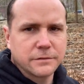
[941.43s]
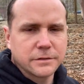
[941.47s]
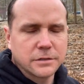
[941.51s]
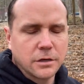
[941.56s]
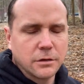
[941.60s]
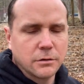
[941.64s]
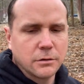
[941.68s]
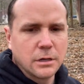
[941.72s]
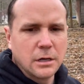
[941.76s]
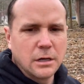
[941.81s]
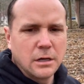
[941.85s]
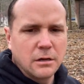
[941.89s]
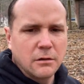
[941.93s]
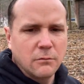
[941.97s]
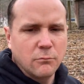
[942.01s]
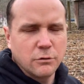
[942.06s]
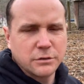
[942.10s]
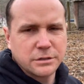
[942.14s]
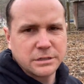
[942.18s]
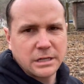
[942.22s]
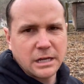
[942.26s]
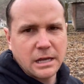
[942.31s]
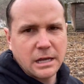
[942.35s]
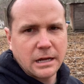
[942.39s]
So
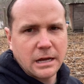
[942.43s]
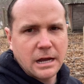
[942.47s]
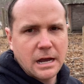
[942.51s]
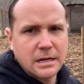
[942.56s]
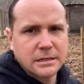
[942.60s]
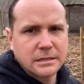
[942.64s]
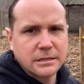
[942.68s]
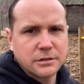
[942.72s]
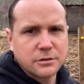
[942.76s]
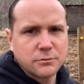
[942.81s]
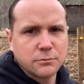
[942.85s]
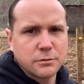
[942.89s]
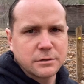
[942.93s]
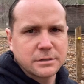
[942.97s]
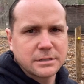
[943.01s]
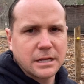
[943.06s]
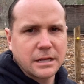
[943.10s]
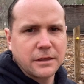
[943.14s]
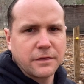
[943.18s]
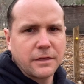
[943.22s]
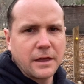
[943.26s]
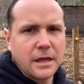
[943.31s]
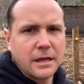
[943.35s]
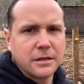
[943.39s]
once again, guys, I just wanna
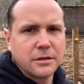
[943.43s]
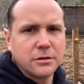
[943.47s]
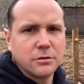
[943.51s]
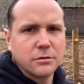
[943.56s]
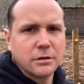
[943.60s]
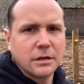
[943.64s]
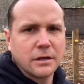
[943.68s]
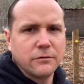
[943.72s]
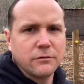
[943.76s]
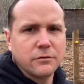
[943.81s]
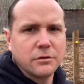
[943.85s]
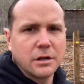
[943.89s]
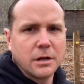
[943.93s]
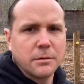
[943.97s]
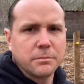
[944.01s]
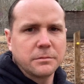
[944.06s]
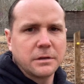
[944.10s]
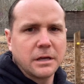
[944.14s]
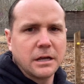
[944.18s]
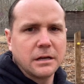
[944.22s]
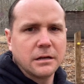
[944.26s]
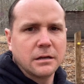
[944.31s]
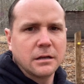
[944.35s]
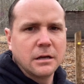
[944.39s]
say thank you and give you an
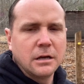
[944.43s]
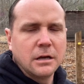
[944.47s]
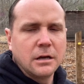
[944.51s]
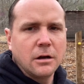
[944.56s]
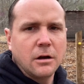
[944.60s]
update